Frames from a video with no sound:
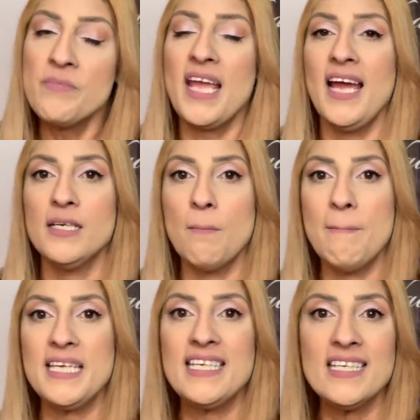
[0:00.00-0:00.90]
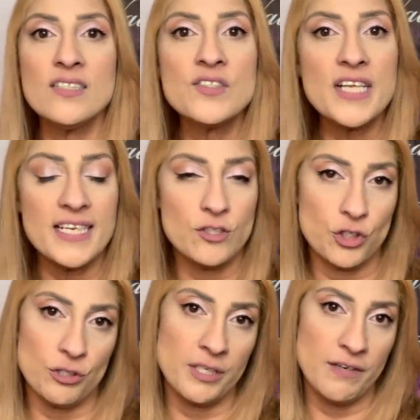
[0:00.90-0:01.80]
and begins a
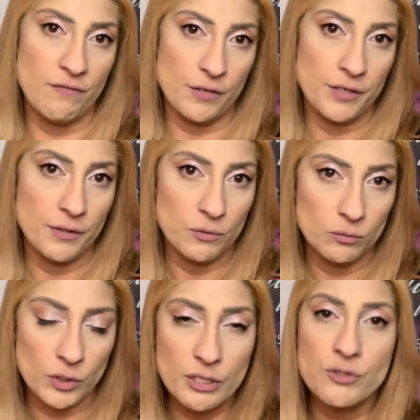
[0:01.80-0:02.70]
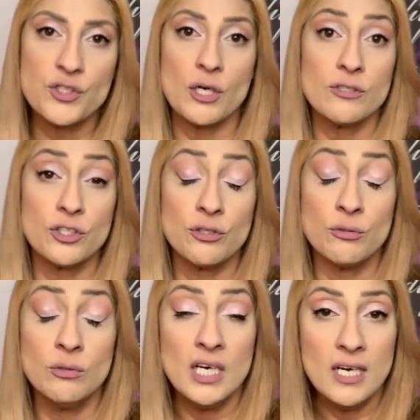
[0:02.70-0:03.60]
journey for you where you start
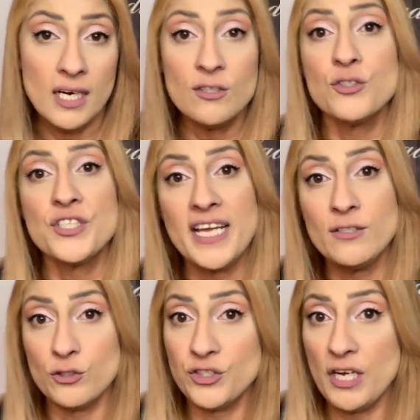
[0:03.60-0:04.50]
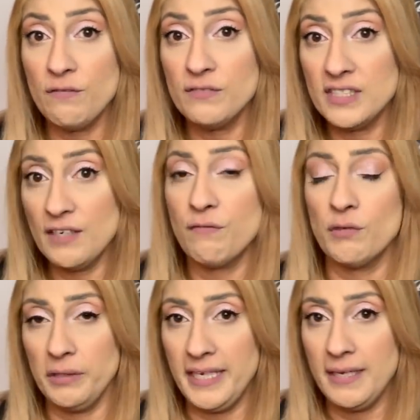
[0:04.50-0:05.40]
to understand yourself
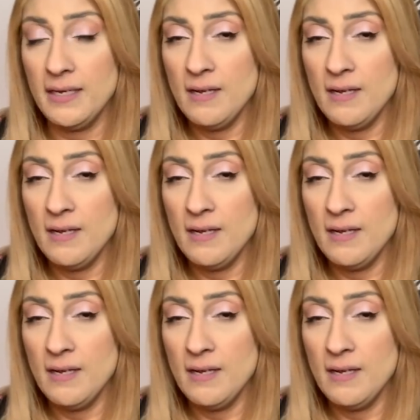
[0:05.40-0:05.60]
differently